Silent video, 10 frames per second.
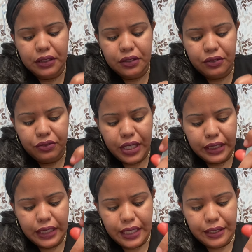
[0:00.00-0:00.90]
of the fact
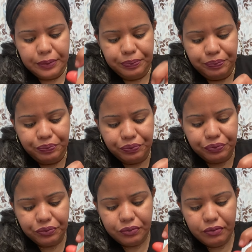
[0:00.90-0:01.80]
that
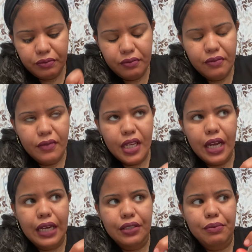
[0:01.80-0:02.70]

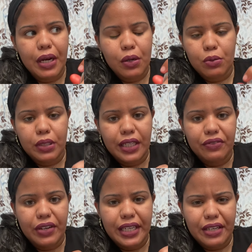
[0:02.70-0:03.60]
out of my whole life
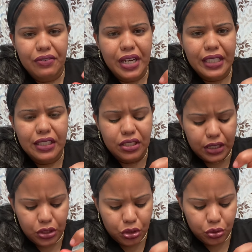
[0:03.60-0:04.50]
I never had this
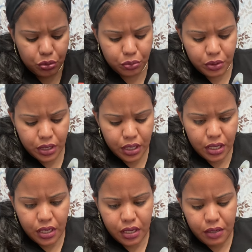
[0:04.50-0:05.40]
issue,
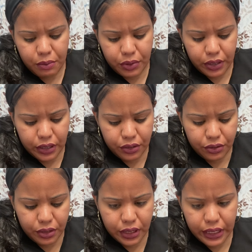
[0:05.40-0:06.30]
but
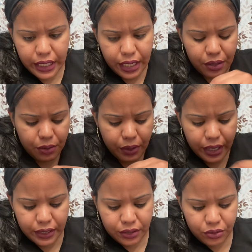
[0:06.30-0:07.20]
literally now I
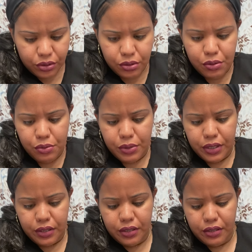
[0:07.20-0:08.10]
struggle
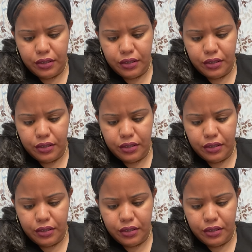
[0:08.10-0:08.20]
with